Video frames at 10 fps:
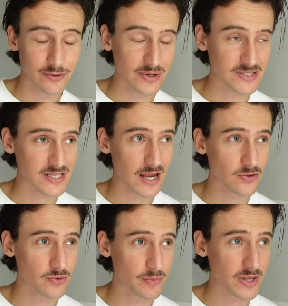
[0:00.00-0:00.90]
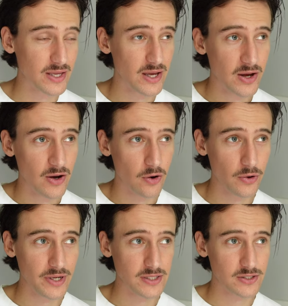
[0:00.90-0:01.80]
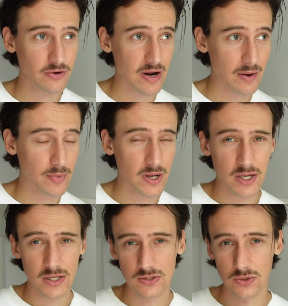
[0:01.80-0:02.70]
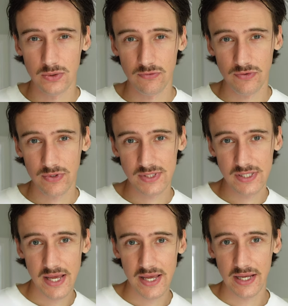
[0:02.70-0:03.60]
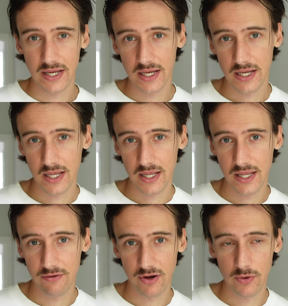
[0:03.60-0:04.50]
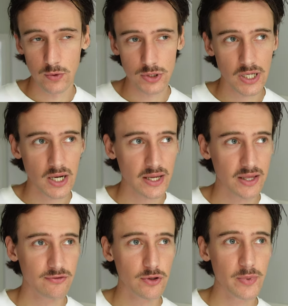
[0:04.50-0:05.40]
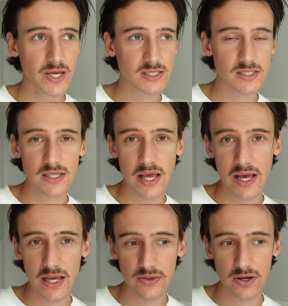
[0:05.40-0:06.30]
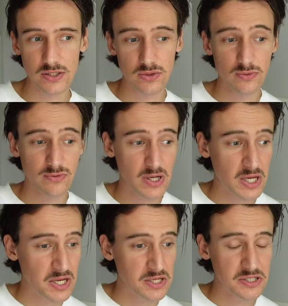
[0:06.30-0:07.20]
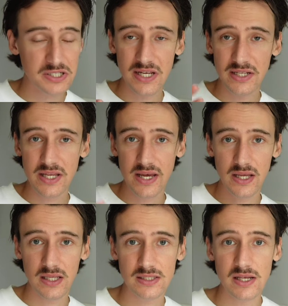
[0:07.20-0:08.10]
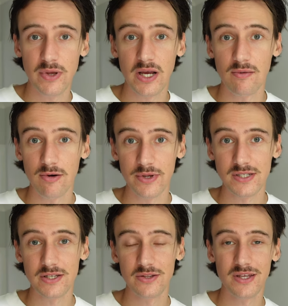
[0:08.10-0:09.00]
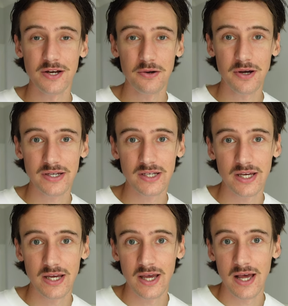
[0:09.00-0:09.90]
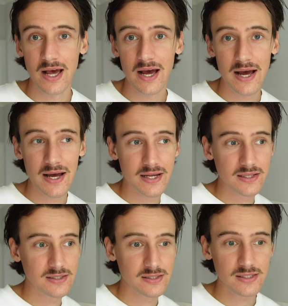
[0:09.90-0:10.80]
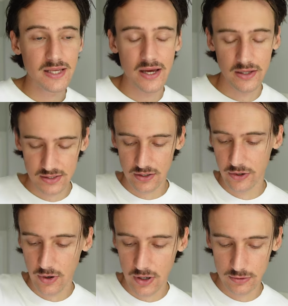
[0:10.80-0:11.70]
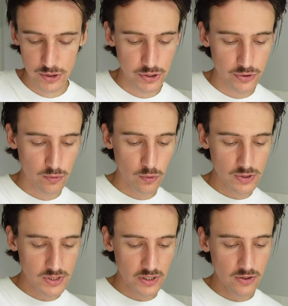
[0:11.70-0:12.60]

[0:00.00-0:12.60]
reached out to me on Instagram, sort of saying if I would like a few bits and I sort of just said, yeah, send me a couple of bits that you think I'll like. And yeah, so I'll show you what I